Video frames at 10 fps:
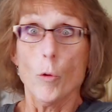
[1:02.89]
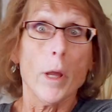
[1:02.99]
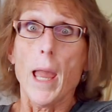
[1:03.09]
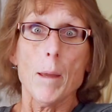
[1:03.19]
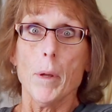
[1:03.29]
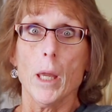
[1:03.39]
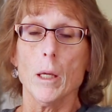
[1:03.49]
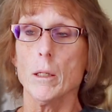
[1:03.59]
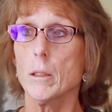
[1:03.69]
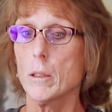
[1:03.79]

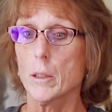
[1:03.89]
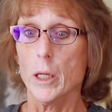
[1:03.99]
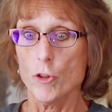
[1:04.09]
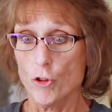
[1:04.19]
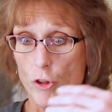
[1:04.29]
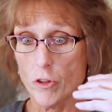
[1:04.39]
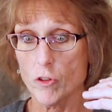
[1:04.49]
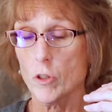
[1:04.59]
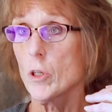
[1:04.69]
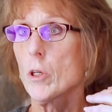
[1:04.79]
gaming. It's
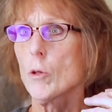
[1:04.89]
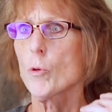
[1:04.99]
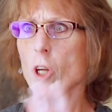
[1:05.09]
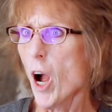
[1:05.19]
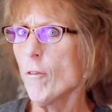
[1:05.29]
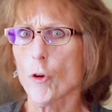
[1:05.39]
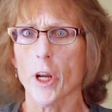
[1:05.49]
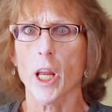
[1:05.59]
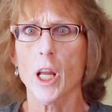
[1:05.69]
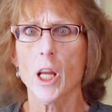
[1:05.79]
just recovery.